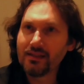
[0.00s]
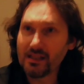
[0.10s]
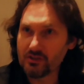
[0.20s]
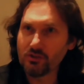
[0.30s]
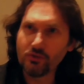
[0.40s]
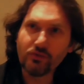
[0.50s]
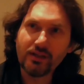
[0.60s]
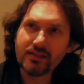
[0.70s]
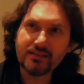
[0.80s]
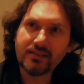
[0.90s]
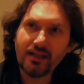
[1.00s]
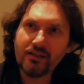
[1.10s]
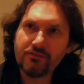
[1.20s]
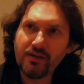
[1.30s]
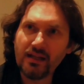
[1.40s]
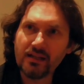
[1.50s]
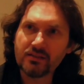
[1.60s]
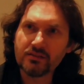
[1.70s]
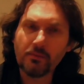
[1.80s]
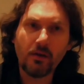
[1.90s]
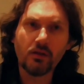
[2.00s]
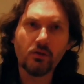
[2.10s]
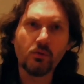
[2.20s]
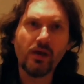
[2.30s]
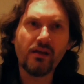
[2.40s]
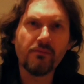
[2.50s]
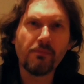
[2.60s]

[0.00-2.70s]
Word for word: That's an unrealistic kind of violence, although